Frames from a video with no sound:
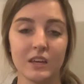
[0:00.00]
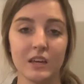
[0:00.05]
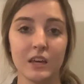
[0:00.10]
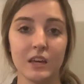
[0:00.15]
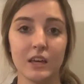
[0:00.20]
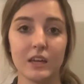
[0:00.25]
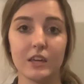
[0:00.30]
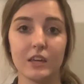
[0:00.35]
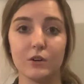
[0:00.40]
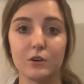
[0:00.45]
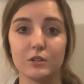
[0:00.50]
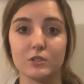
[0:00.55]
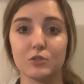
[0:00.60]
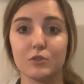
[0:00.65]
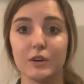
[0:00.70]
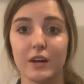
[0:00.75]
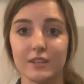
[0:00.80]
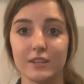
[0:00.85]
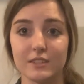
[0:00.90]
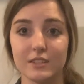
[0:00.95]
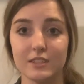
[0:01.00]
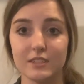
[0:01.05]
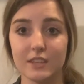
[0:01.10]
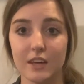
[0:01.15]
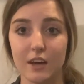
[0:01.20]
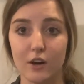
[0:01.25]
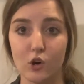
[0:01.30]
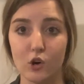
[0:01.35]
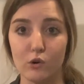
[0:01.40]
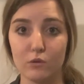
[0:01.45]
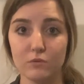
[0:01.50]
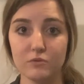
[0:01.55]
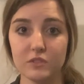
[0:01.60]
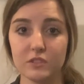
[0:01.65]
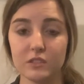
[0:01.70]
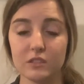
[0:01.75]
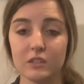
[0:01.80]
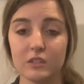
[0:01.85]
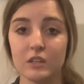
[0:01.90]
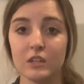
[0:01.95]
He also has his elves.
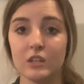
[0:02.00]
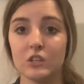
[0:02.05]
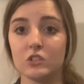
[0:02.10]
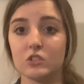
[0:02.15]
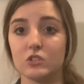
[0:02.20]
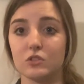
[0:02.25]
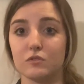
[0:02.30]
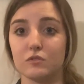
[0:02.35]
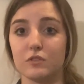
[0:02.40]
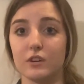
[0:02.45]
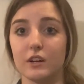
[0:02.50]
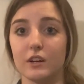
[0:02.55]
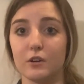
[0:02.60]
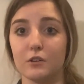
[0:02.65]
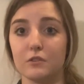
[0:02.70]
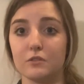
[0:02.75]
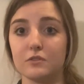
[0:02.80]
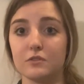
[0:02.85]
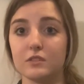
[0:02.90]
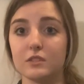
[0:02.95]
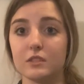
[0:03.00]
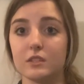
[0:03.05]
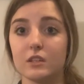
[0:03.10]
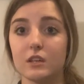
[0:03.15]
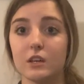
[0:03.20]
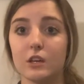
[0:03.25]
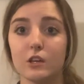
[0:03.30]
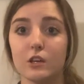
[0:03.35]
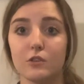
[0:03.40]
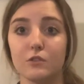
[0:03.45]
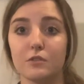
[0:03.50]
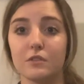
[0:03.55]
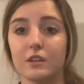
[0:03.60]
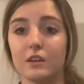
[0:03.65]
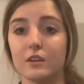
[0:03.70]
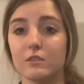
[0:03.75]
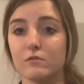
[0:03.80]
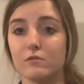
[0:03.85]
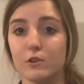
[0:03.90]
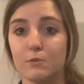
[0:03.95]
So for elves, you think
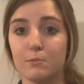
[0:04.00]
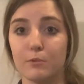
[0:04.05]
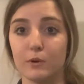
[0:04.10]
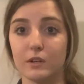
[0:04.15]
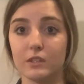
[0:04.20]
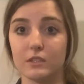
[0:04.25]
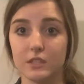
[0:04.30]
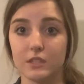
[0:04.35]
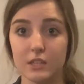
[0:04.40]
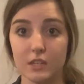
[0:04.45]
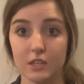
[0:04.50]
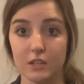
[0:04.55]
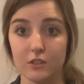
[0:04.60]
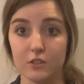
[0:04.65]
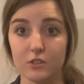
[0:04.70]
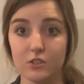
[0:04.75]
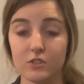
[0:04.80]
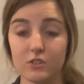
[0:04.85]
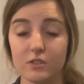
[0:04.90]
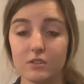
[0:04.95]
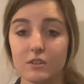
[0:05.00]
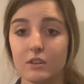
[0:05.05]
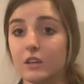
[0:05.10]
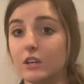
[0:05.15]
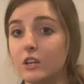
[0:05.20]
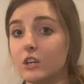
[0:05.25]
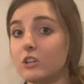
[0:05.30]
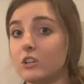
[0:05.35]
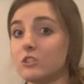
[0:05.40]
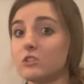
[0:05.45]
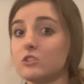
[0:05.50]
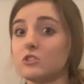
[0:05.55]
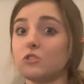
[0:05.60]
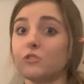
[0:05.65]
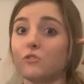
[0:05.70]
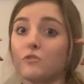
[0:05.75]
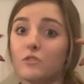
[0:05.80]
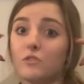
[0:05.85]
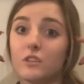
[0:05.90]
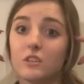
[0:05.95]
of their pointy ears. So
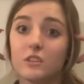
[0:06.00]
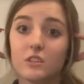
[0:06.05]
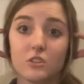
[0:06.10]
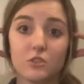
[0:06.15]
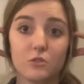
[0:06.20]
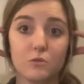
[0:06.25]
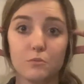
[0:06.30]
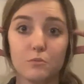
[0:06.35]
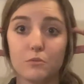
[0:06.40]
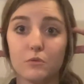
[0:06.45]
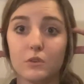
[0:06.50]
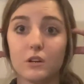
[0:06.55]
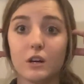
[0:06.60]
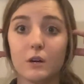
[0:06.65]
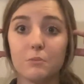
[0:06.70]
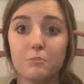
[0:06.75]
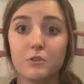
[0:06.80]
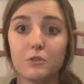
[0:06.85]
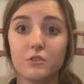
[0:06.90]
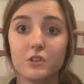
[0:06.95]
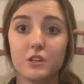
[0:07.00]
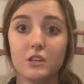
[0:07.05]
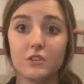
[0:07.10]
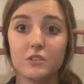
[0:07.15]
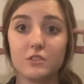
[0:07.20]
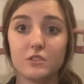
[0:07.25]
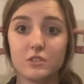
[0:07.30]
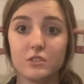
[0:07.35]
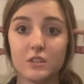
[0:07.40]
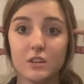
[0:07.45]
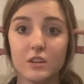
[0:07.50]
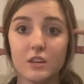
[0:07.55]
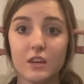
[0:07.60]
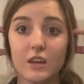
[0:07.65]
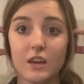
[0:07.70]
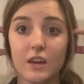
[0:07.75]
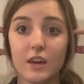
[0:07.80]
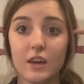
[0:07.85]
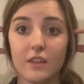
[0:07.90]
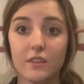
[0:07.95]
you cup your ears
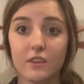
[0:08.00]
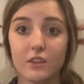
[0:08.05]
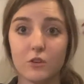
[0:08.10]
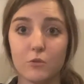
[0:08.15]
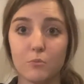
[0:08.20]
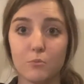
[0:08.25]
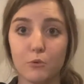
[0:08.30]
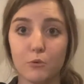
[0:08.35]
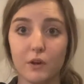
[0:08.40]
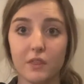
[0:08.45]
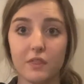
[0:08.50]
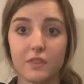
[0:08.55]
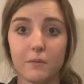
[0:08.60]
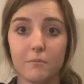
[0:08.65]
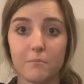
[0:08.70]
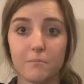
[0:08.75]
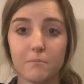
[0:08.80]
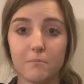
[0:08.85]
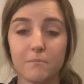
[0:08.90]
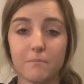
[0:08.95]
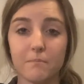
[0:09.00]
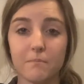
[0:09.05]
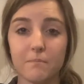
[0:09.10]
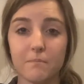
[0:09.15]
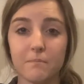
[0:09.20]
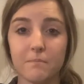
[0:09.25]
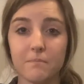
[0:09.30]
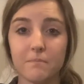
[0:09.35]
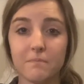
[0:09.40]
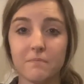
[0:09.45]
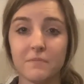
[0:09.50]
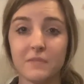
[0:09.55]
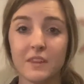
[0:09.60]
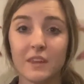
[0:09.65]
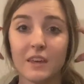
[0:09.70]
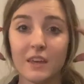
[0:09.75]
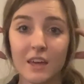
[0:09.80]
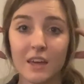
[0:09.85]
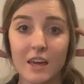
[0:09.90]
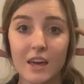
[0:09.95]
and then you point them.
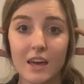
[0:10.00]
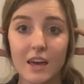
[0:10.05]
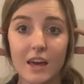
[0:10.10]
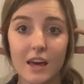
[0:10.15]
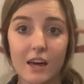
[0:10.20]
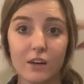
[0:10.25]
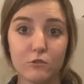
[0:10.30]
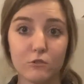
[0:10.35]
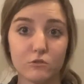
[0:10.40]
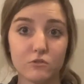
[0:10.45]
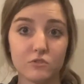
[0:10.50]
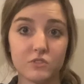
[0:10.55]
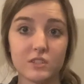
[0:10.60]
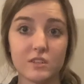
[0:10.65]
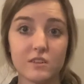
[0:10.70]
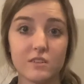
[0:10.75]
Elves.